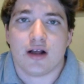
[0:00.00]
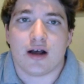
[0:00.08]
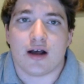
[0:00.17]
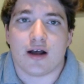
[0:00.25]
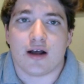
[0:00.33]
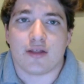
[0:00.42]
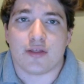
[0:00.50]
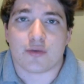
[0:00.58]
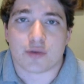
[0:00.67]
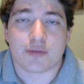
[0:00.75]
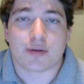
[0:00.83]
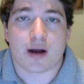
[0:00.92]
The
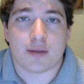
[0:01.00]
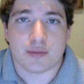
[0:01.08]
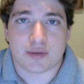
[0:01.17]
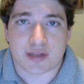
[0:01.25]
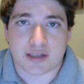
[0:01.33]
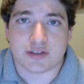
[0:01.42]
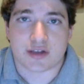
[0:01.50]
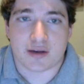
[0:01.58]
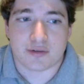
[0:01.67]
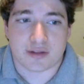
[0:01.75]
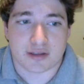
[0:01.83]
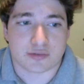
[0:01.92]
real problem with
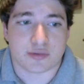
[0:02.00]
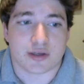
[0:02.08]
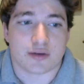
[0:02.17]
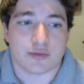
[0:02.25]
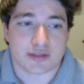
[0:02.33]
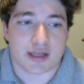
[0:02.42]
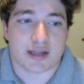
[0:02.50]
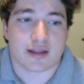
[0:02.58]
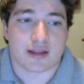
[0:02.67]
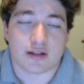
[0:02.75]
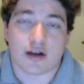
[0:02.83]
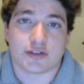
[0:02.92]
H2K with this week was that
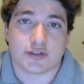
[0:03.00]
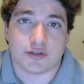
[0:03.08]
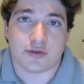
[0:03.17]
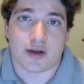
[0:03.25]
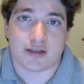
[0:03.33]
they lost to